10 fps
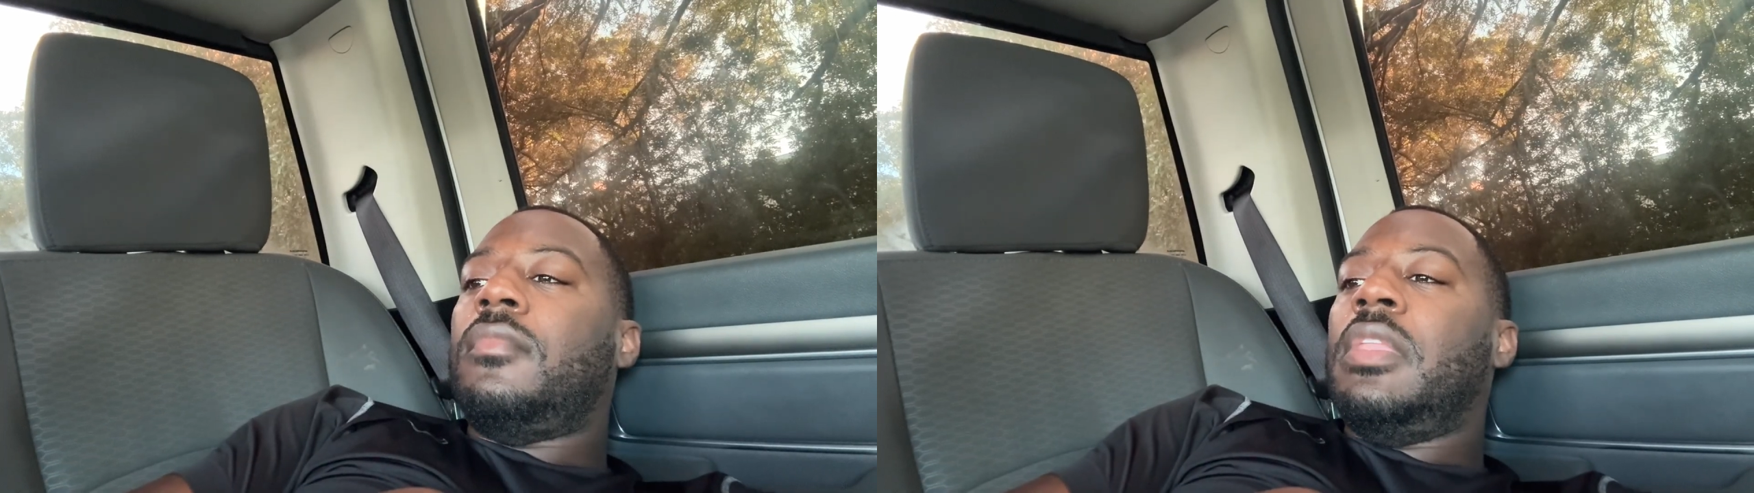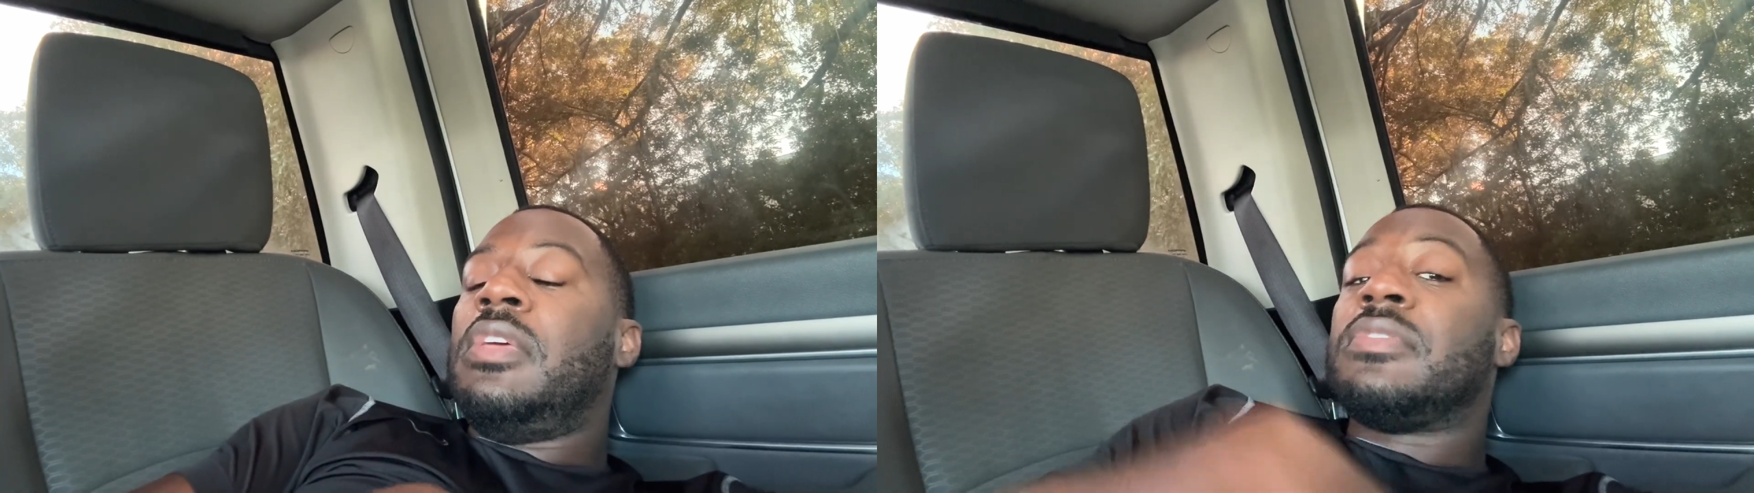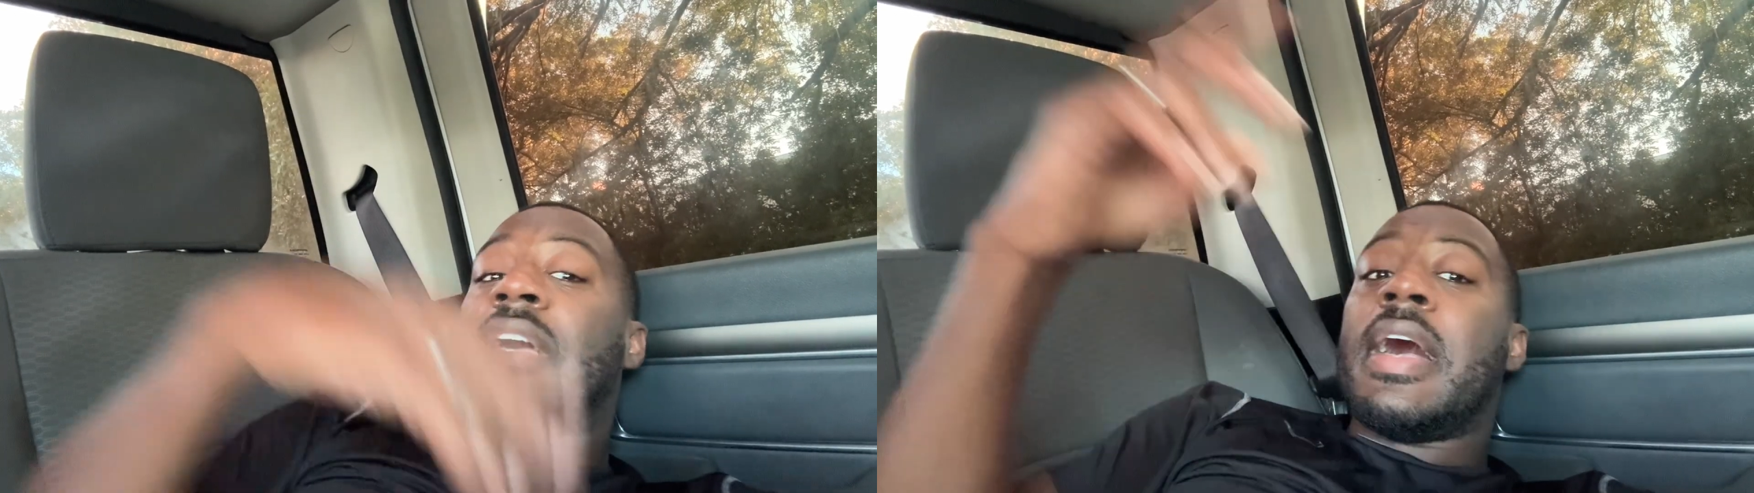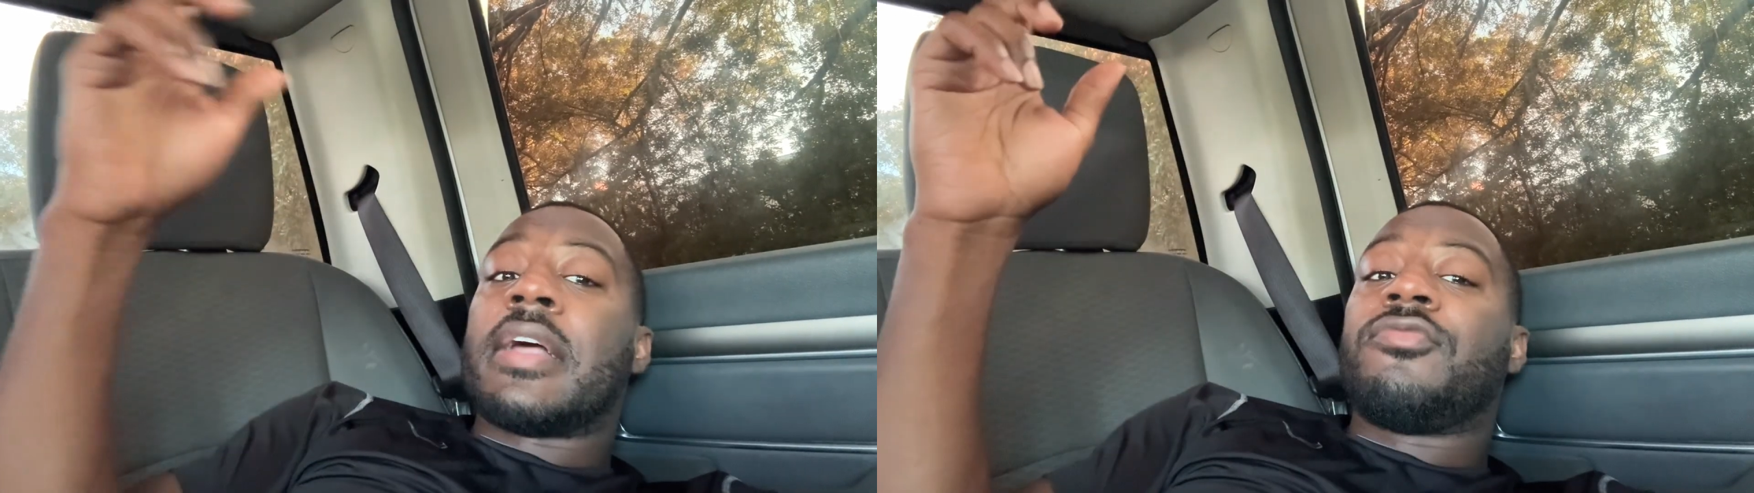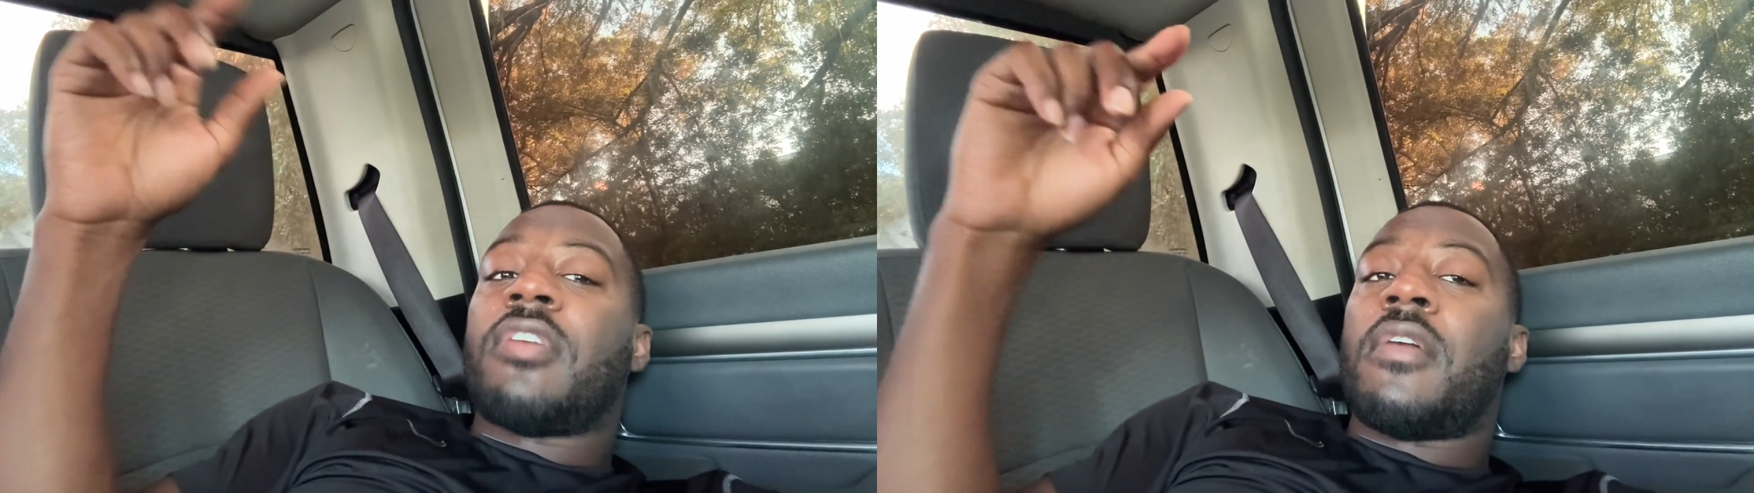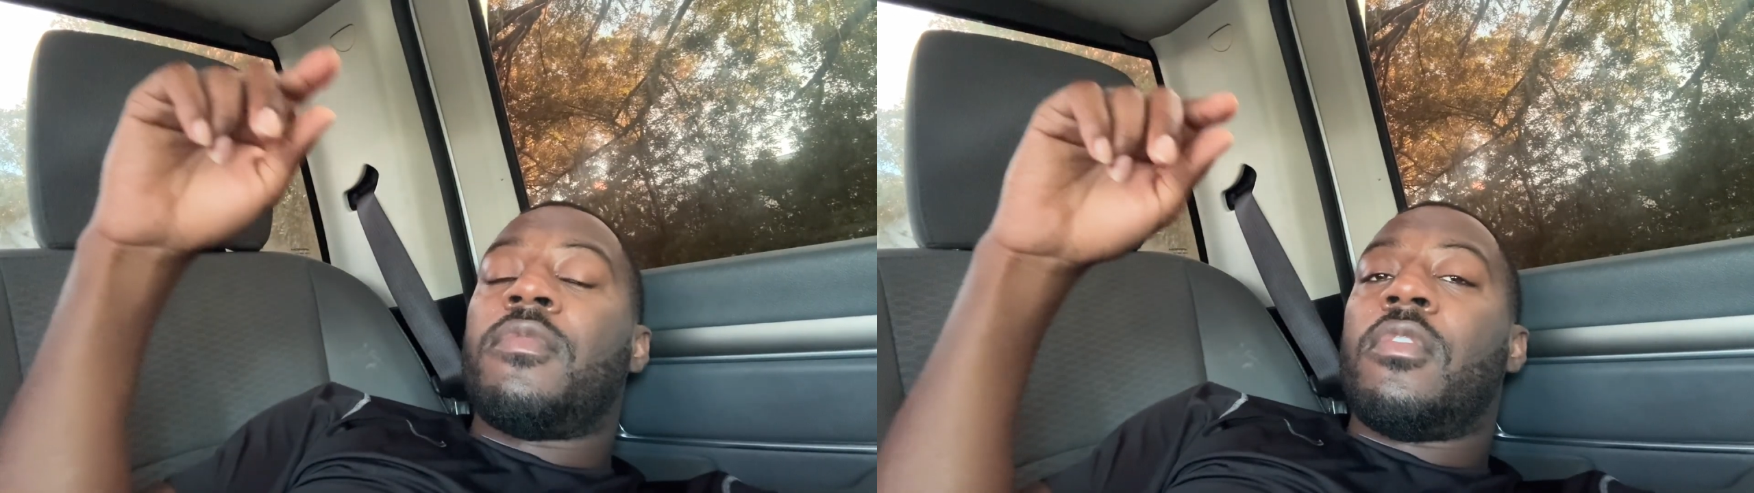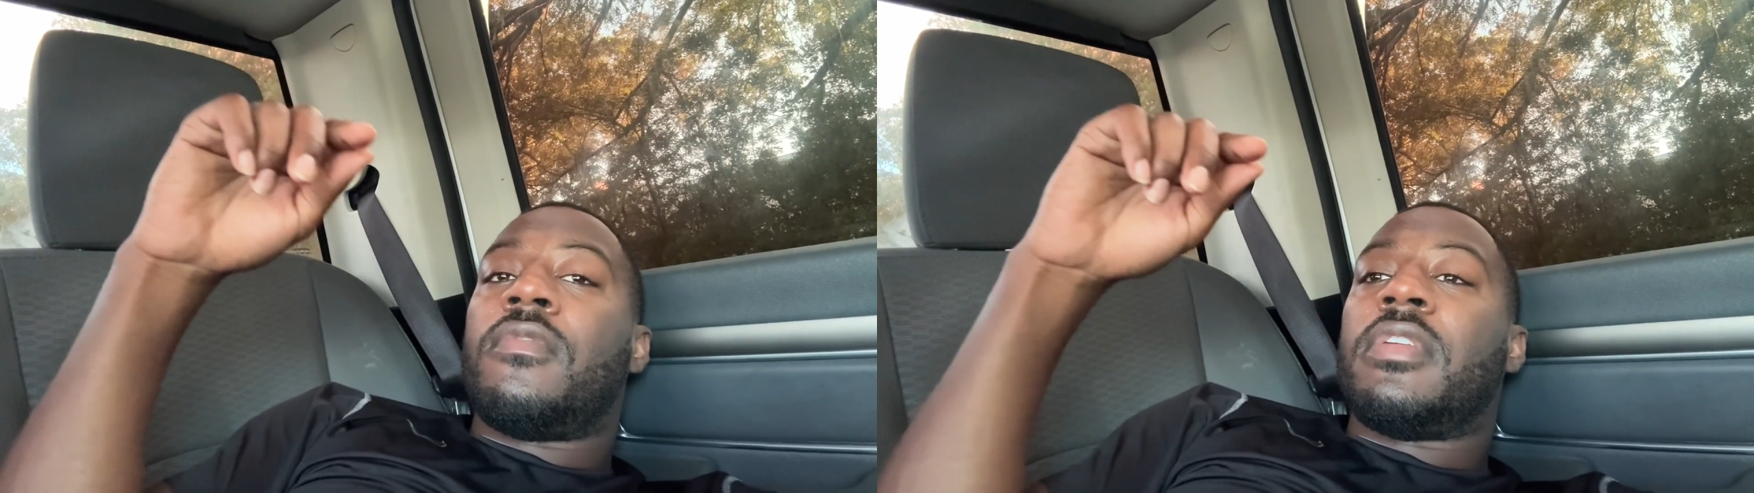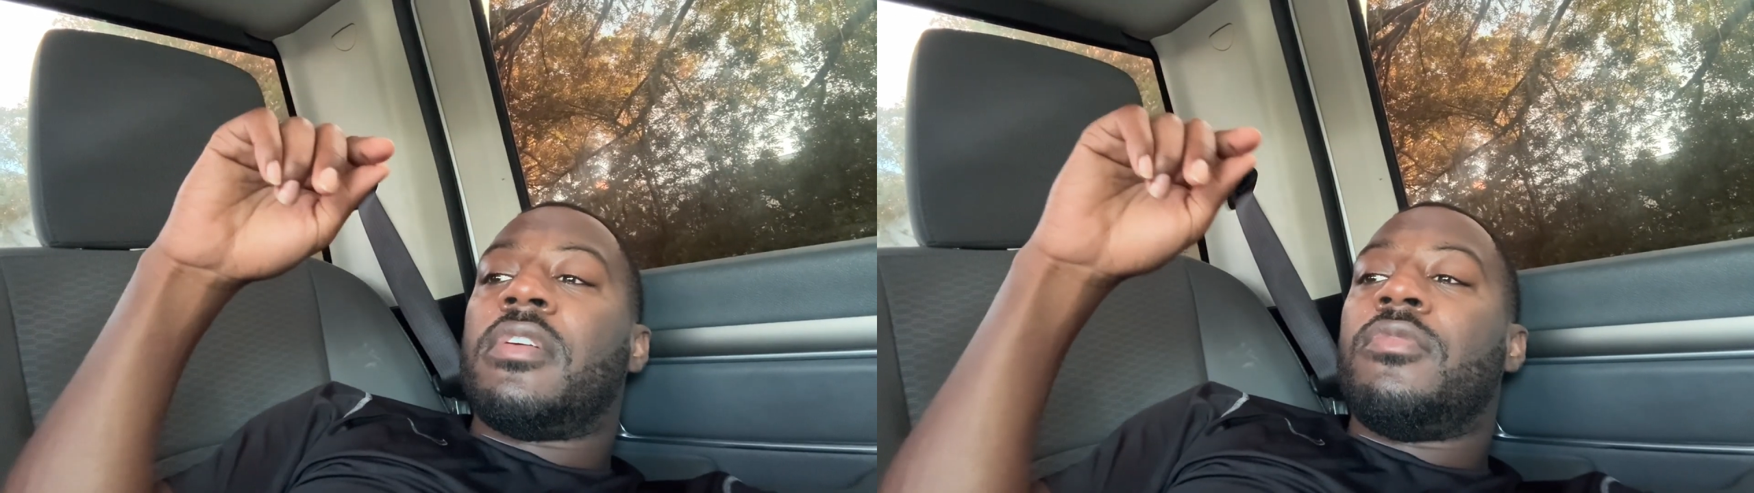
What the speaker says: he was like, I can drive you over there and